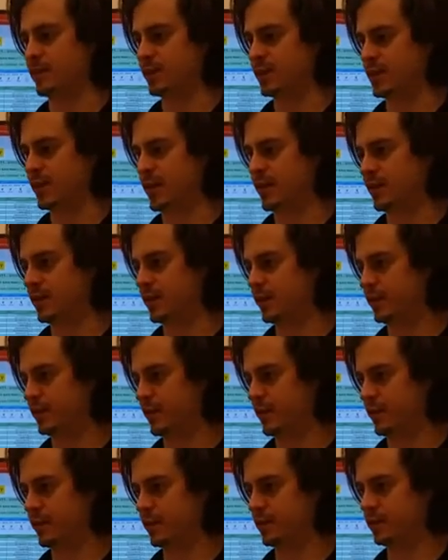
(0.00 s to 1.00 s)
97% of
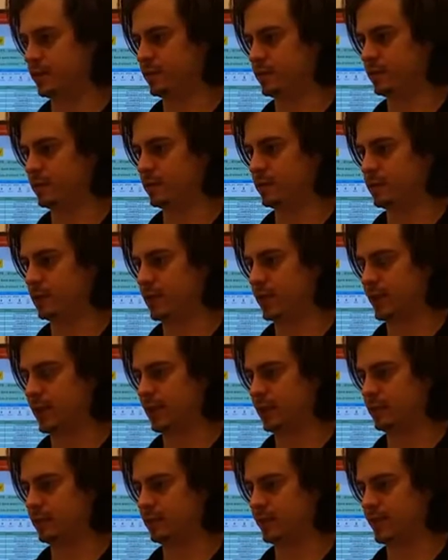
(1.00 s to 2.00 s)
our
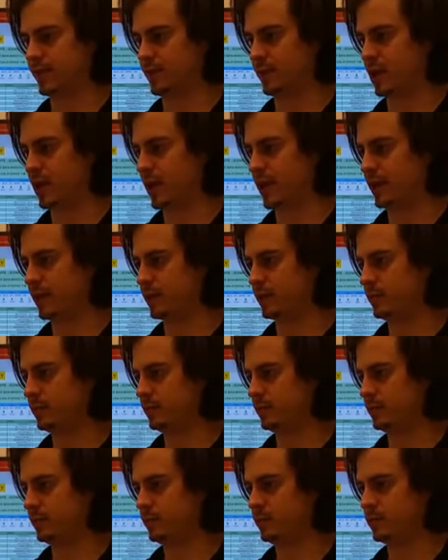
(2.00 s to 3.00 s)
money supply,
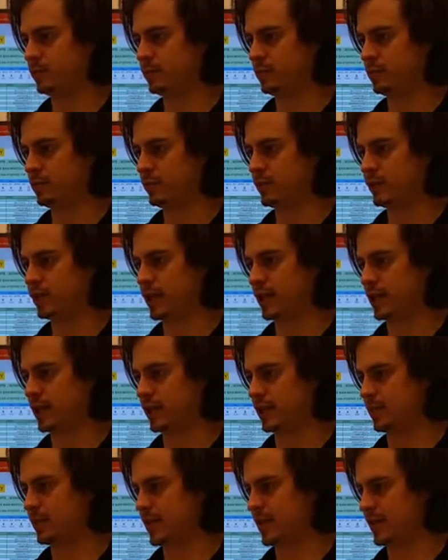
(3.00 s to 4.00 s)

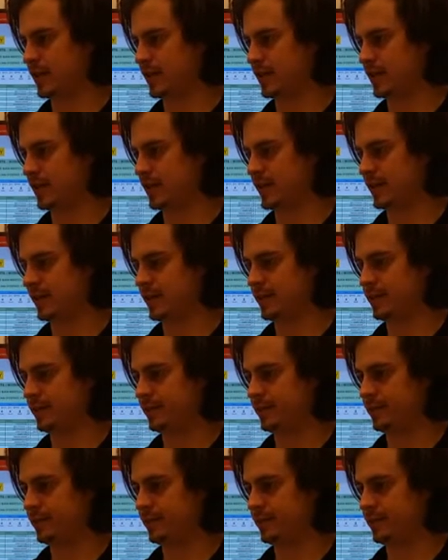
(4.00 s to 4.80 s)
checking deposits.